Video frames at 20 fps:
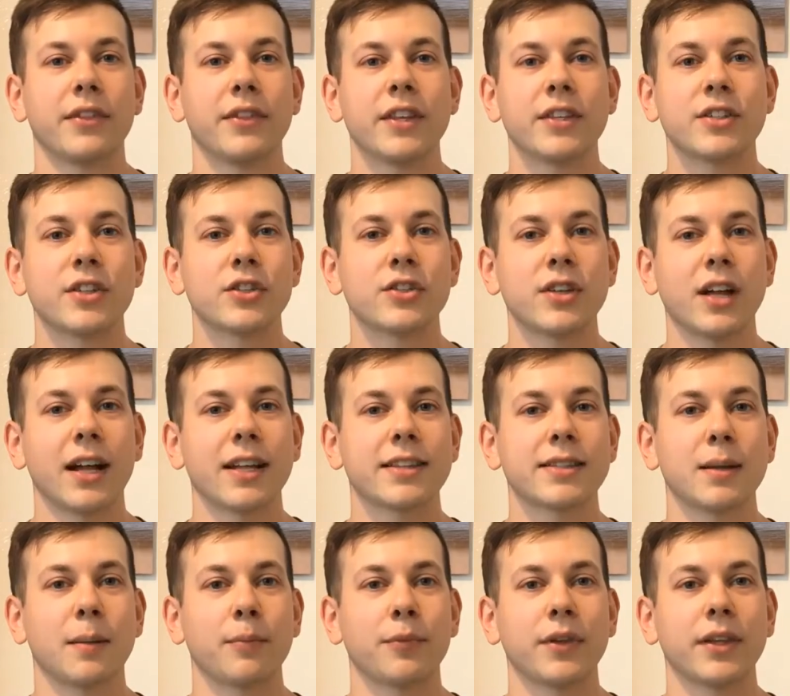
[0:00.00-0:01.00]
This is not
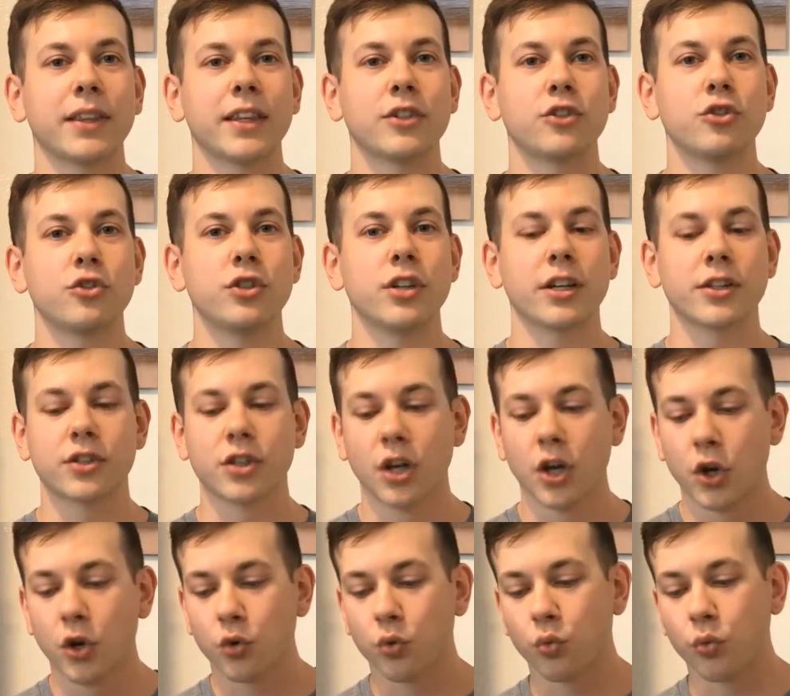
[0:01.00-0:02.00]
something that you just
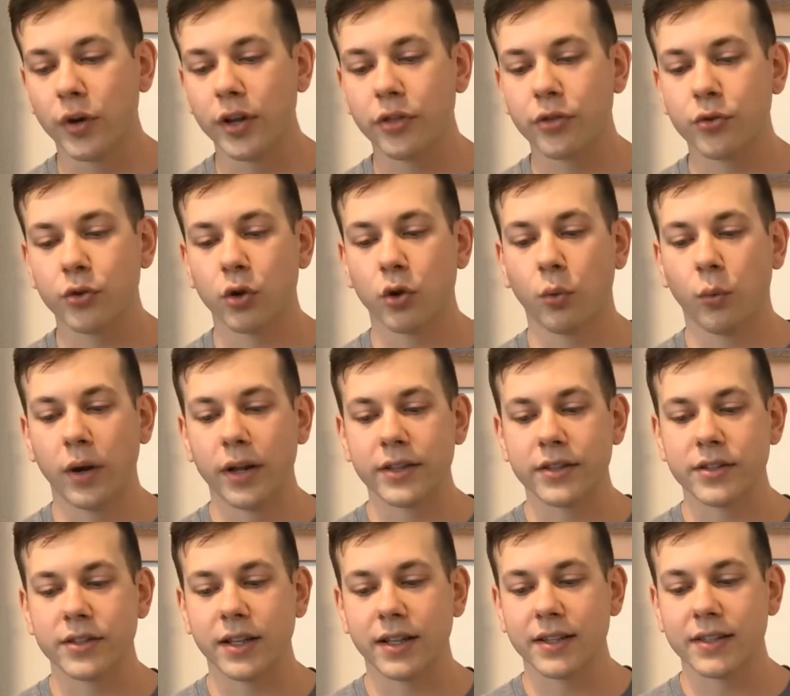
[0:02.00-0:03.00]
read through it
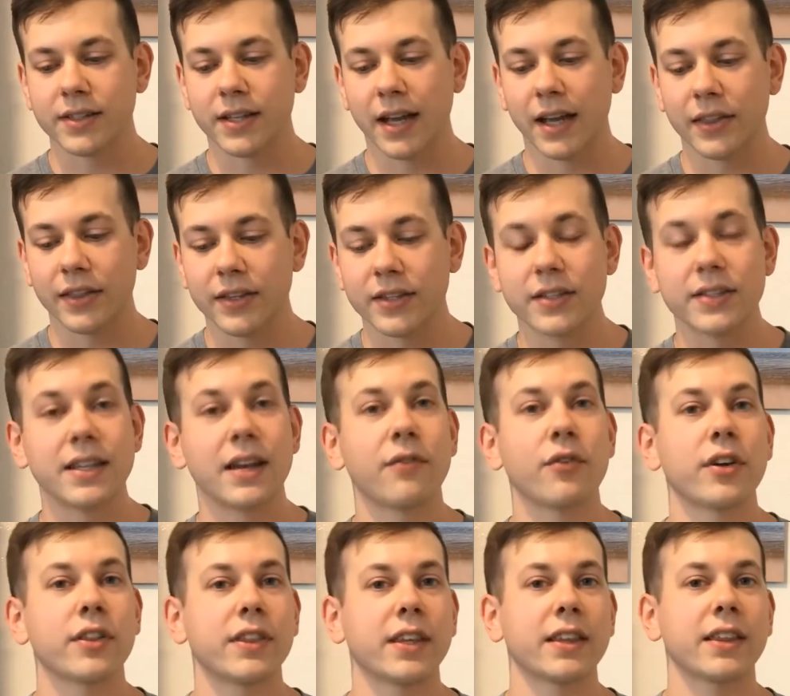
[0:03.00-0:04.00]
once and say, this is
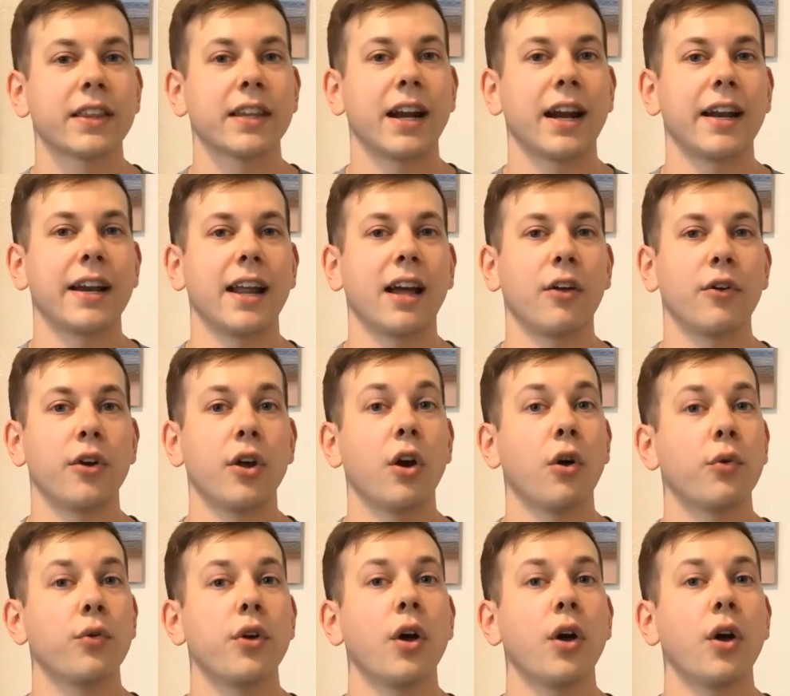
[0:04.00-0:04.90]
everything that I now know.